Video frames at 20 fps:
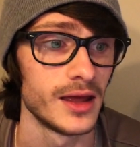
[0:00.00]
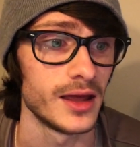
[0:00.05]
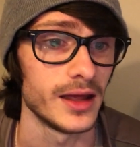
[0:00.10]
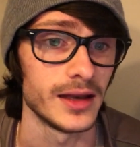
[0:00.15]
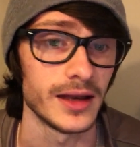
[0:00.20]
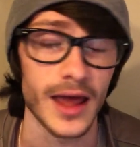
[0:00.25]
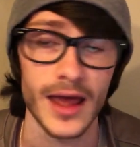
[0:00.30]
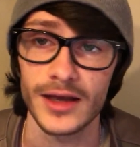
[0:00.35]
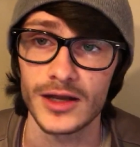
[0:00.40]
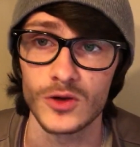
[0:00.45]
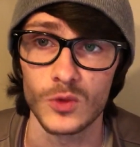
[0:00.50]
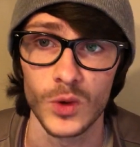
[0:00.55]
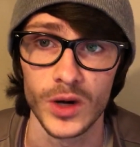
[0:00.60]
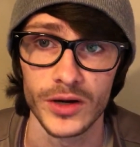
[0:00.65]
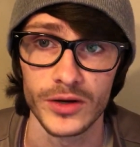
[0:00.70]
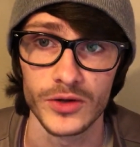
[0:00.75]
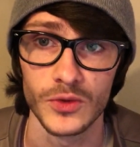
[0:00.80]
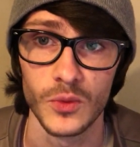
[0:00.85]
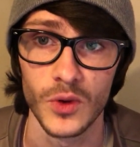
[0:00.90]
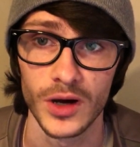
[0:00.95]
and
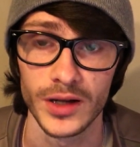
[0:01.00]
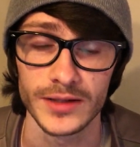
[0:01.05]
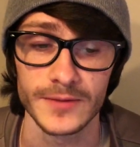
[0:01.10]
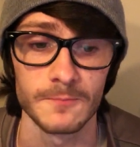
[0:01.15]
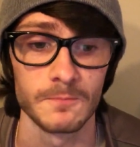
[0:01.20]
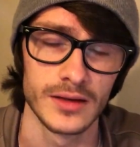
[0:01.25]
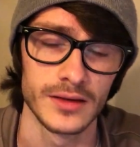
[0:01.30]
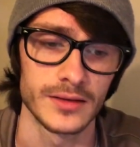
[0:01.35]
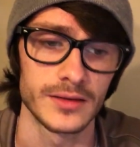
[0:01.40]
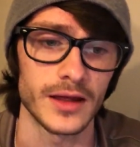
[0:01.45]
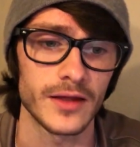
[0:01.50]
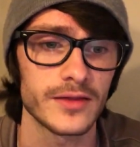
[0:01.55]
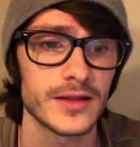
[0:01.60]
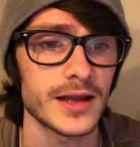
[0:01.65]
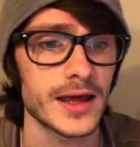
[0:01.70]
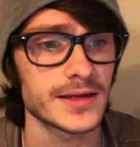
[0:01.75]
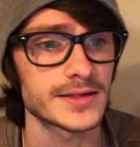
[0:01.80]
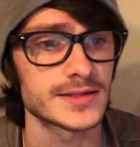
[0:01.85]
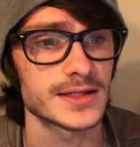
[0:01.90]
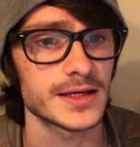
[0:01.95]
anywhere you want. Now, the
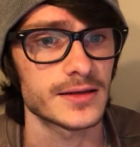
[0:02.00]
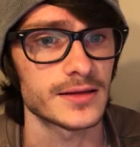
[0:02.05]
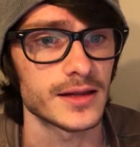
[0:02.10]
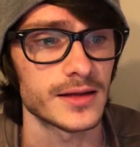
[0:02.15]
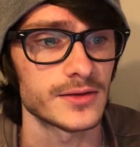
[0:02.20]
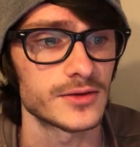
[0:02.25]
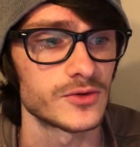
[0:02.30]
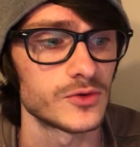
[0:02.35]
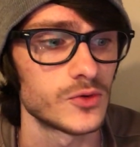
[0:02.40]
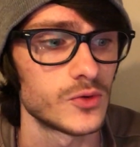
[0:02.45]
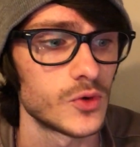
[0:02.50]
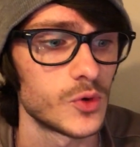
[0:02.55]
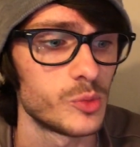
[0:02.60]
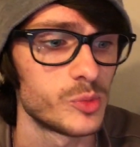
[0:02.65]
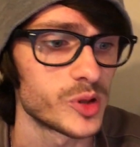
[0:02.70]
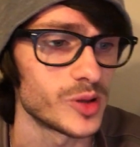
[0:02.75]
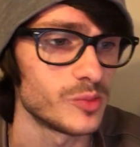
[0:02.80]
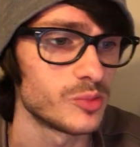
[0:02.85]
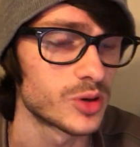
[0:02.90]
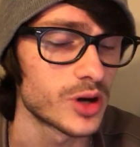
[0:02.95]
next thing that you'll
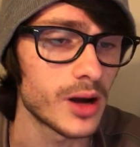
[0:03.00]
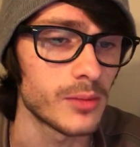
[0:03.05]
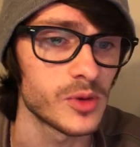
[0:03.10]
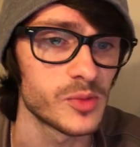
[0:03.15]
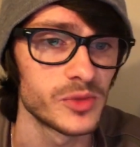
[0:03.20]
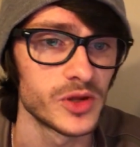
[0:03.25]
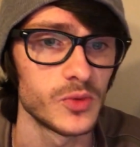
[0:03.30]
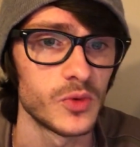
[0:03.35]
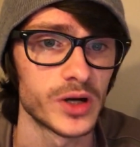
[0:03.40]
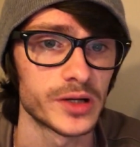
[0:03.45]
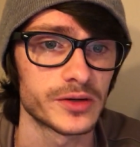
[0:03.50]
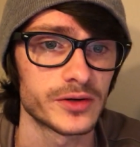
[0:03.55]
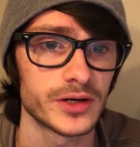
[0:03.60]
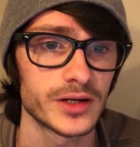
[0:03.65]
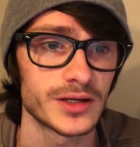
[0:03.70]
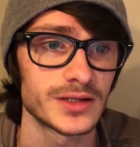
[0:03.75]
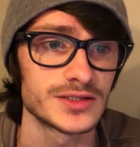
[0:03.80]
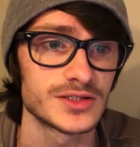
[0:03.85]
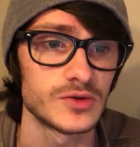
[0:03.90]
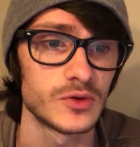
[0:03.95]
be probably
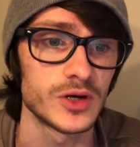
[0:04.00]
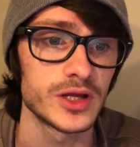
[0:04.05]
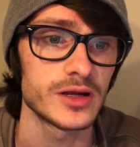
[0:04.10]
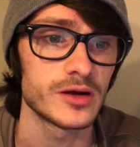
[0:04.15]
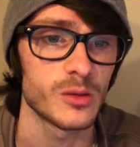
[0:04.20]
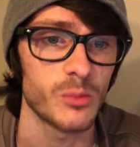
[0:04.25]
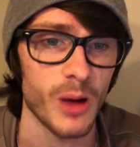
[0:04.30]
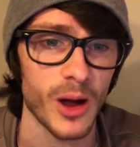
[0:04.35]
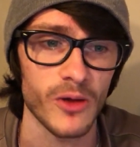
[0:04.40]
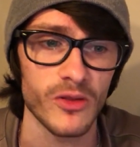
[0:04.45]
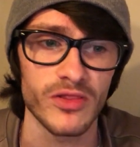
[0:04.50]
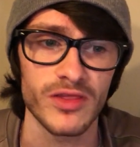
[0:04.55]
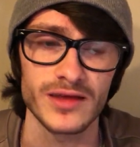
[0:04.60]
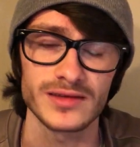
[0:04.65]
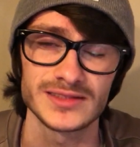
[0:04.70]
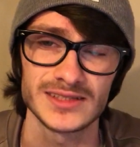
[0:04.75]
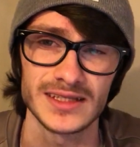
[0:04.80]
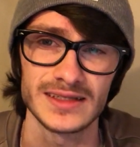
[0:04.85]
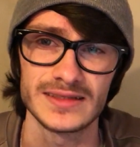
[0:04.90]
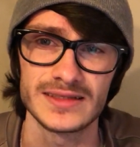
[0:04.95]
wondering is you'll hear about
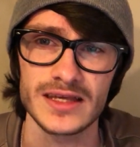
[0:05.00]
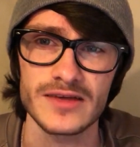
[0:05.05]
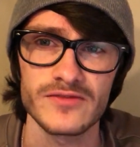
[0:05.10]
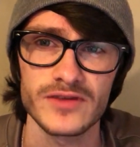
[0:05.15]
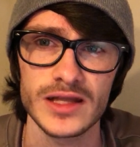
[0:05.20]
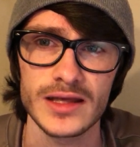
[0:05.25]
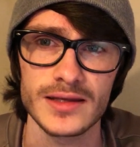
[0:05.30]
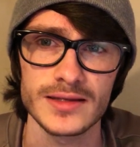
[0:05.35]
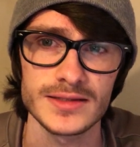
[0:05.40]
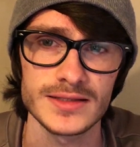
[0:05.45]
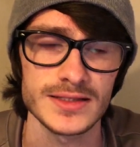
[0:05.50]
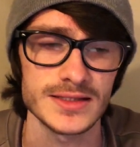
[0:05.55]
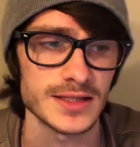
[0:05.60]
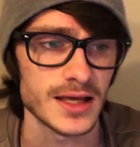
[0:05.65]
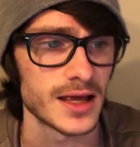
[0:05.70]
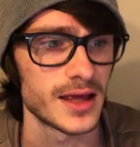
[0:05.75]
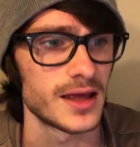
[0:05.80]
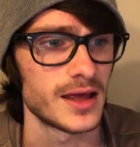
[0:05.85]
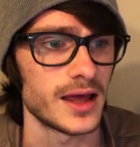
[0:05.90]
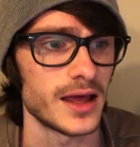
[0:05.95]
things like dividends
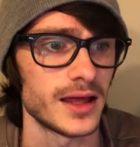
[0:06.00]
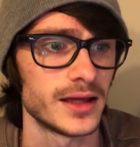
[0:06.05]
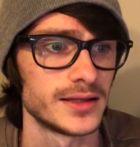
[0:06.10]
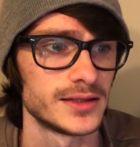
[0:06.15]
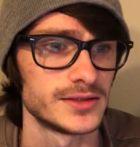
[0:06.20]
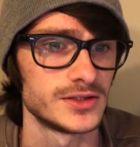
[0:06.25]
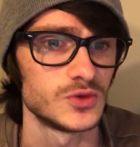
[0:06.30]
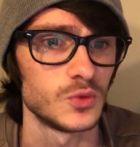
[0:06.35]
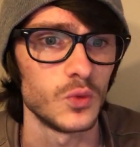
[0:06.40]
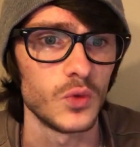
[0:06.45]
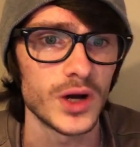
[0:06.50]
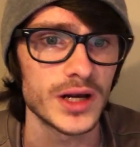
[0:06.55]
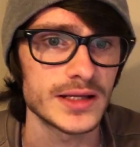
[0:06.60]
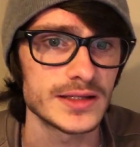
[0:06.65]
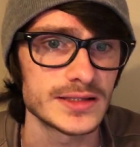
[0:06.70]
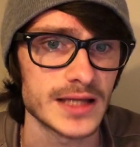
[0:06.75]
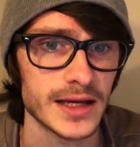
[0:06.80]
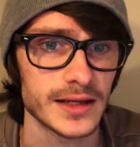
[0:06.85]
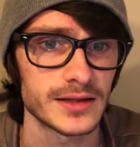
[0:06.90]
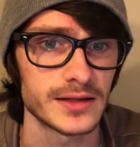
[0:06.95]
and what
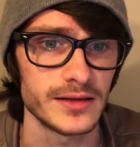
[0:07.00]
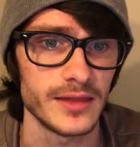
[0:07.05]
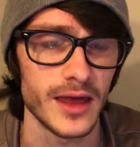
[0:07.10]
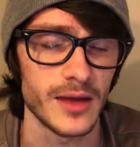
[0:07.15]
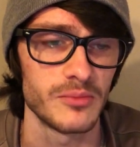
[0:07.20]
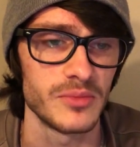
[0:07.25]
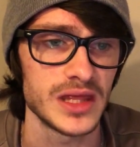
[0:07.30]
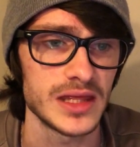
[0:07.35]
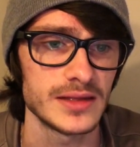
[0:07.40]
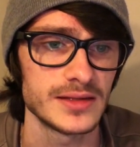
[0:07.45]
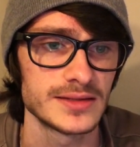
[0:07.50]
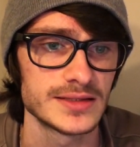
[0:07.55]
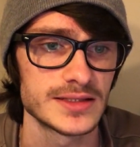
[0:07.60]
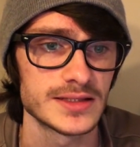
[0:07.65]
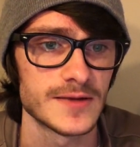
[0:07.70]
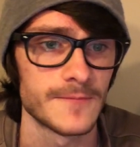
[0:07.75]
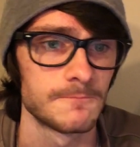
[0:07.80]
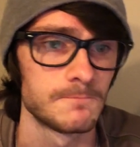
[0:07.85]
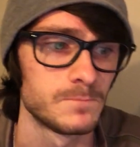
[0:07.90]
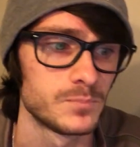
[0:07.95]
exactly that means.
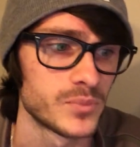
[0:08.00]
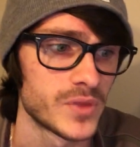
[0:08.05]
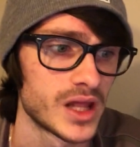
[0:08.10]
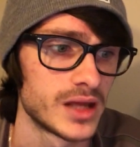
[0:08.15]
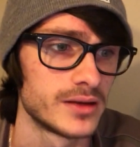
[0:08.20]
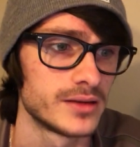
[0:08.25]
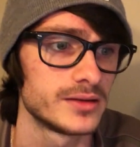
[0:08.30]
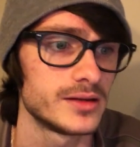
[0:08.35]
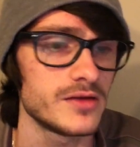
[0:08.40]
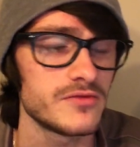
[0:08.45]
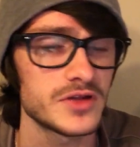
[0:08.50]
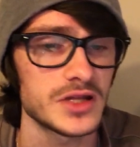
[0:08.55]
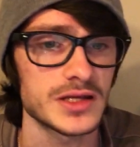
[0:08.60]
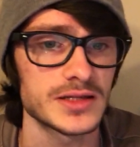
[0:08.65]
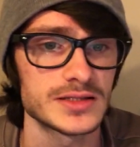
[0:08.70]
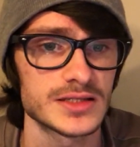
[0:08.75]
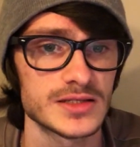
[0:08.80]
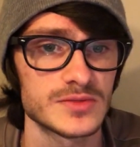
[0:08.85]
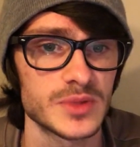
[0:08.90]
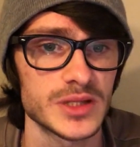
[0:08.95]

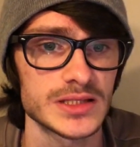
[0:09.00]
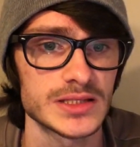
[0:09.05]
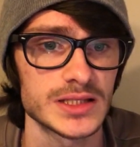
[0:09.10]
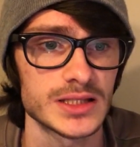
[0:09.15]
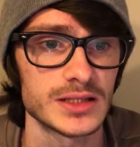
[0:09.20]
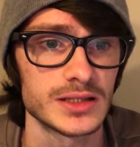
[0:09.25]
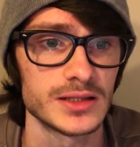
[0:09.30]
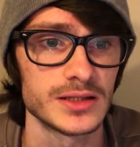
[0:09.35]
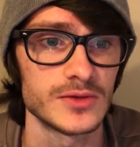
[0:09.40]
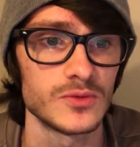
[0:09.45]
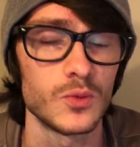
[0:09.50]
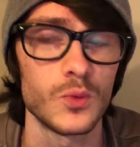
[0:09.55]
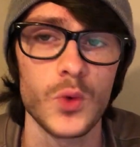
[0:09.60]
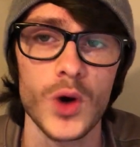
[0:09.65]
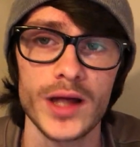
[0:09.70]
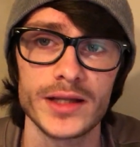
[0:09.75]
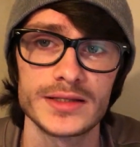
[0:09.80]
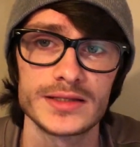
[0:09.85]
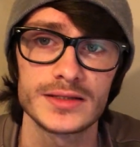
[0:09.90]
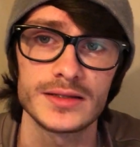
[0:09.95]
Dividends is basically
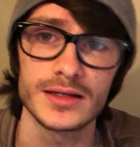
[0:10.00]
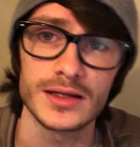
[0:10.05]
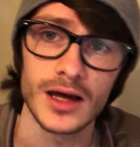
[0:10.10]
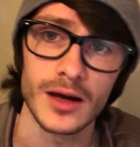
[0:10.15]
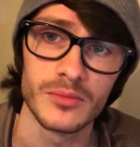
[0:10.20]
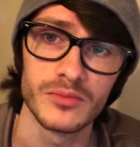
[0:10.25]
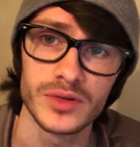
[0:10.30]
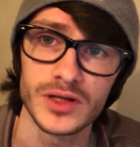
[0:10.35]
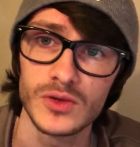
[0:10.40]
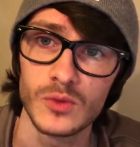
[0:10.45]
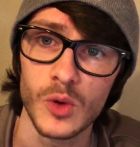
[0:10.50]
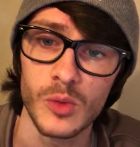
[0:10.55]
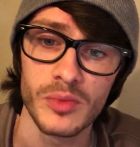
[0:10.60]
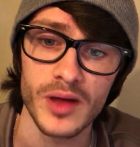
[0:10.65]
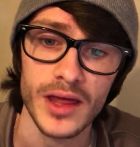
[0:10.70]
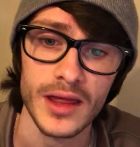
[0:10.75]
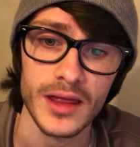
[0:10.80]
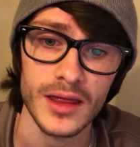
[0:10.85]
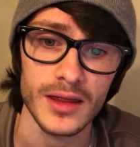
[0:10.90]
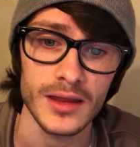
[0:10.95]
what the company will
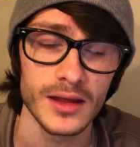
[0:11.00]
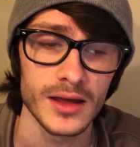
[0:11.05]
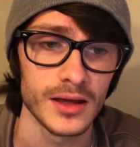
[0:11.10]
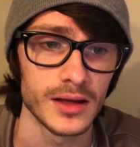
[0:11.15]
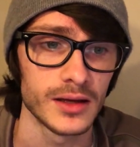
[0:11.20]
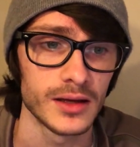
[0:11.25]
pay